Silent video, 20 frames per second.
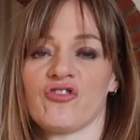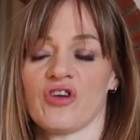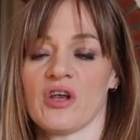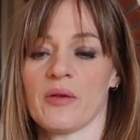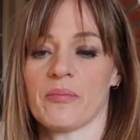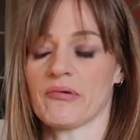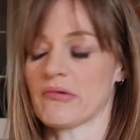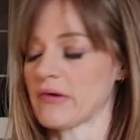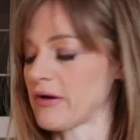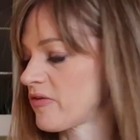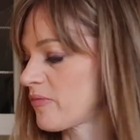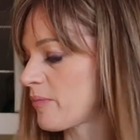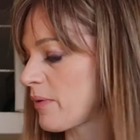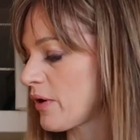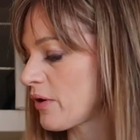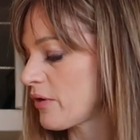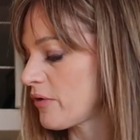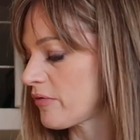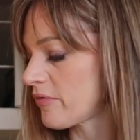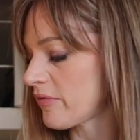cheaper, I
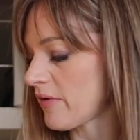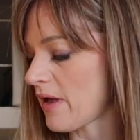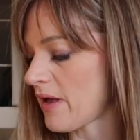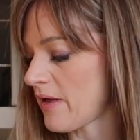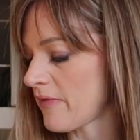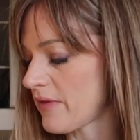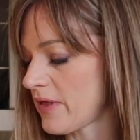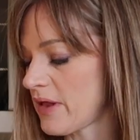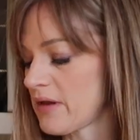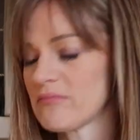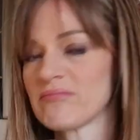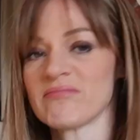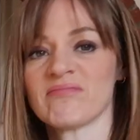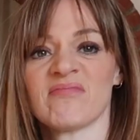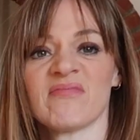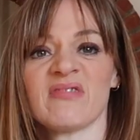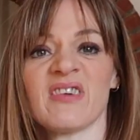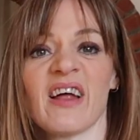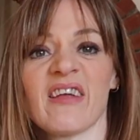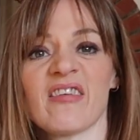suppose, and they're
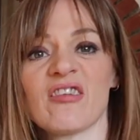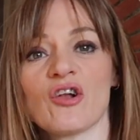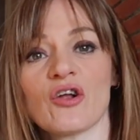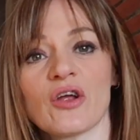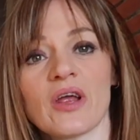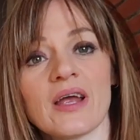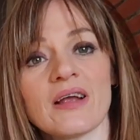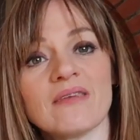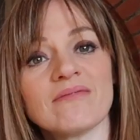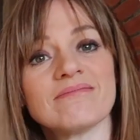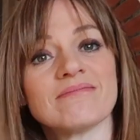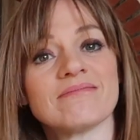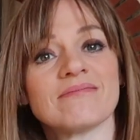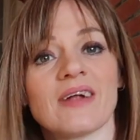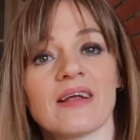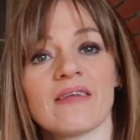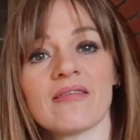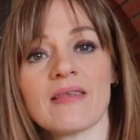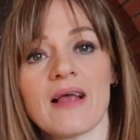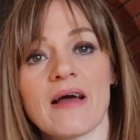nice looking,
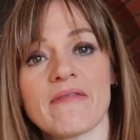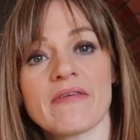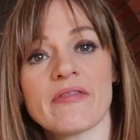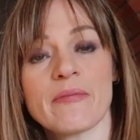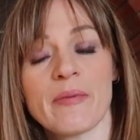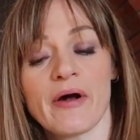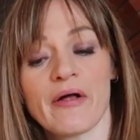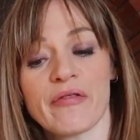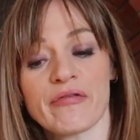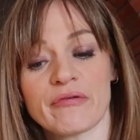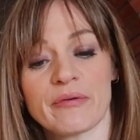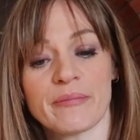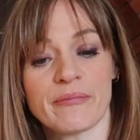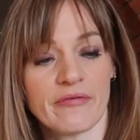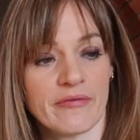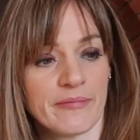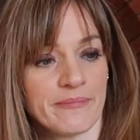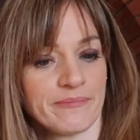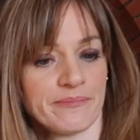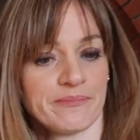nice to have in the
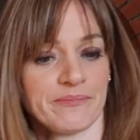bathrooms.